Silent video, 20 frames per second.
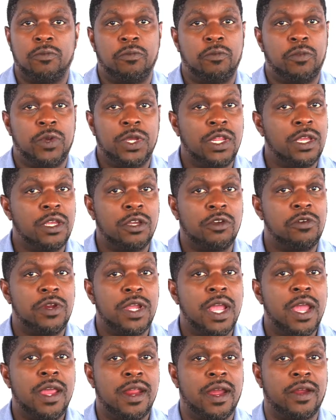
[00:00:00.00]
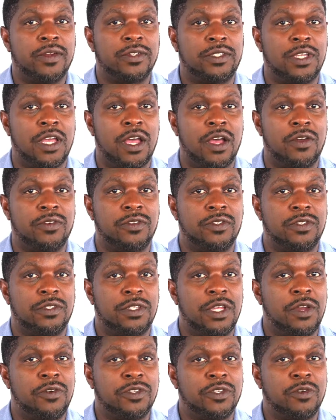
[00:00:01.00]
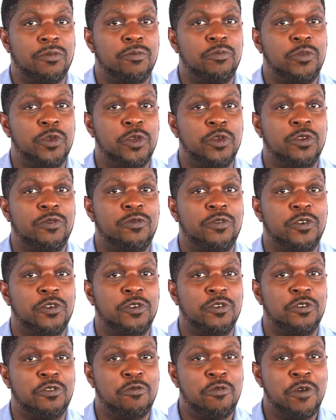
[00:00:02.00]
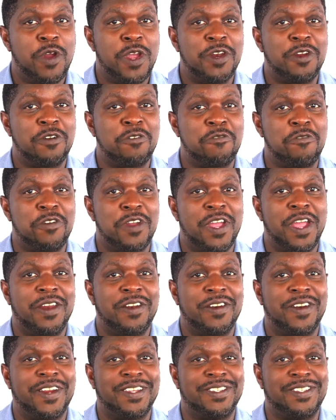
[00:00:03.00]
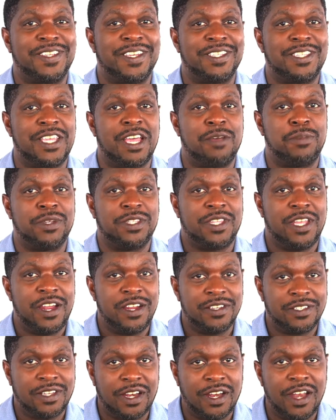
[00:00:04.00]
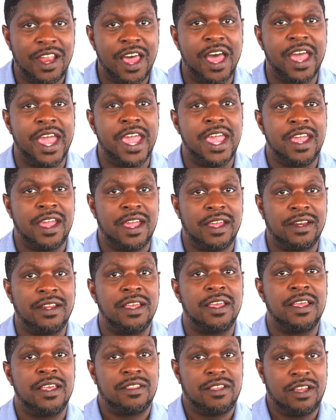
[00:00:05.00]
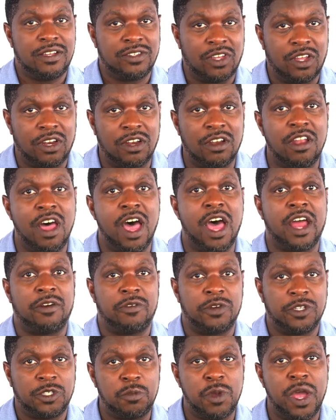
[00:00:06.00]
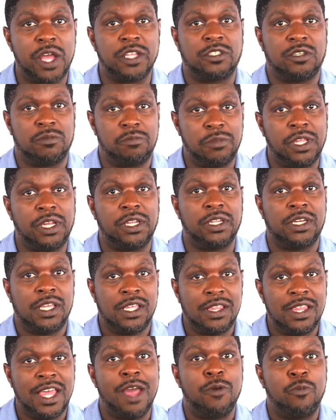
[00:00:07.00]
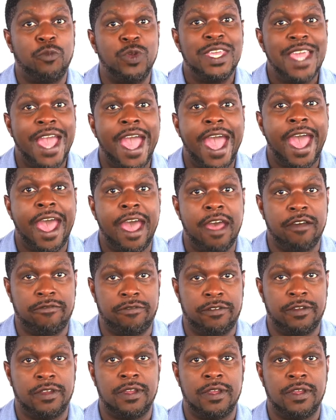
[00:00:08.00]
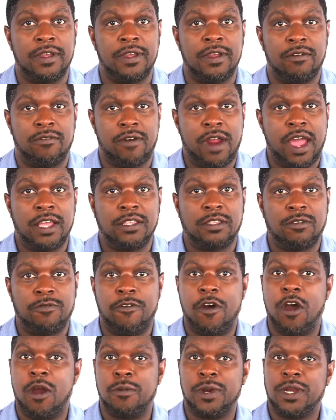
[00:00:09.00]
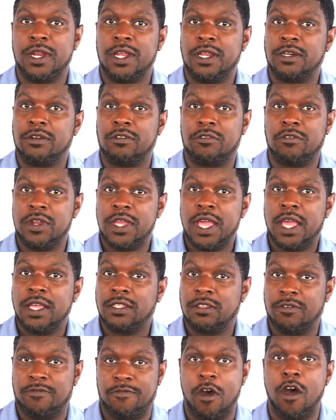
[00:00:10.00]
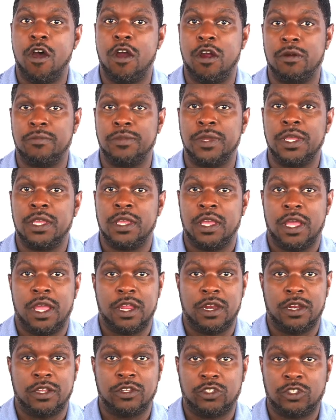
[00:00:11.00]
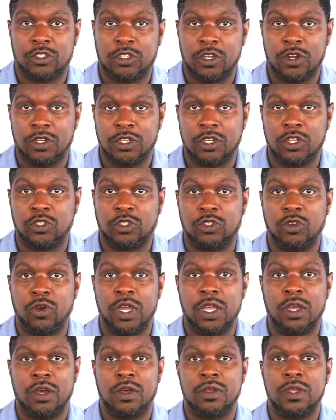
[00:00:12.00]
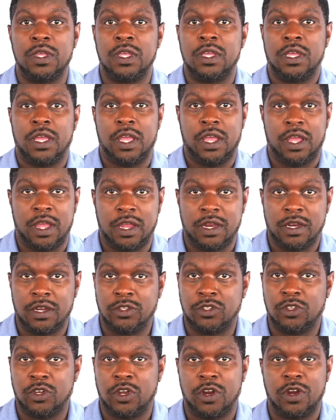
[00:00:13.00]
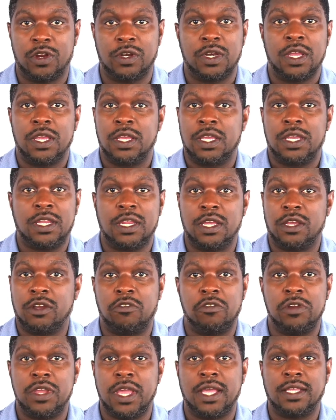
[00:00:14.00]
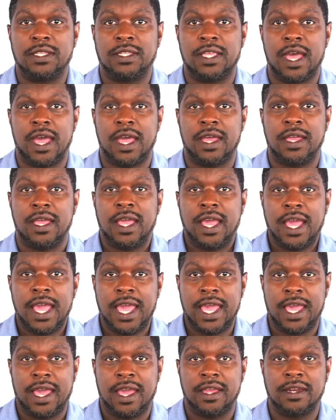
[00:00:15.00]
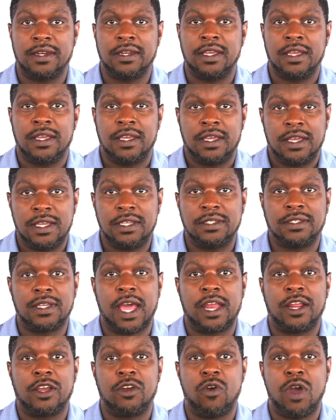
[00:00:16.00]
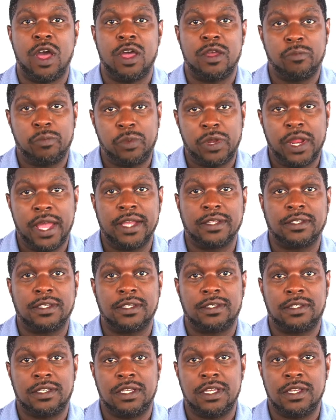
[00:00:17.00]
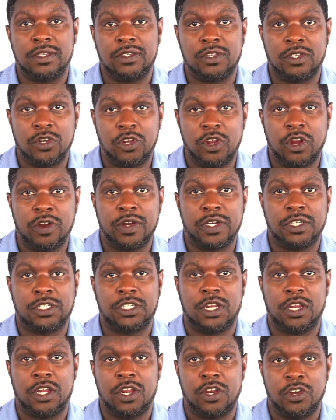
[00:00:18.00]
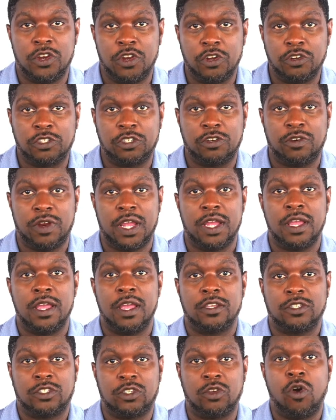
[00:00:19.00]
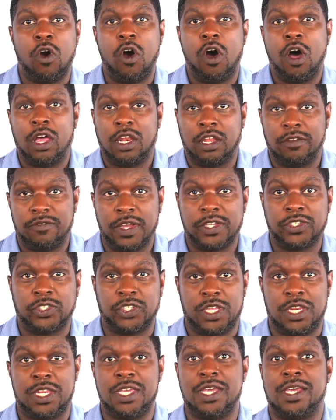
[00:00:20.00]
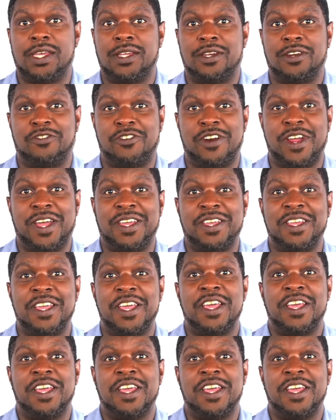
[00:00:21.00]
we didn't create ourselves. There was a beautiful, greater creator that did that, but there's a lot of responsibility that we have, right? The farmer didn't create the farm and the soil and the dirt. He didn't create that. And he's got to go out and plant the seeds and nourish it and nurture it so all of us can eat, right?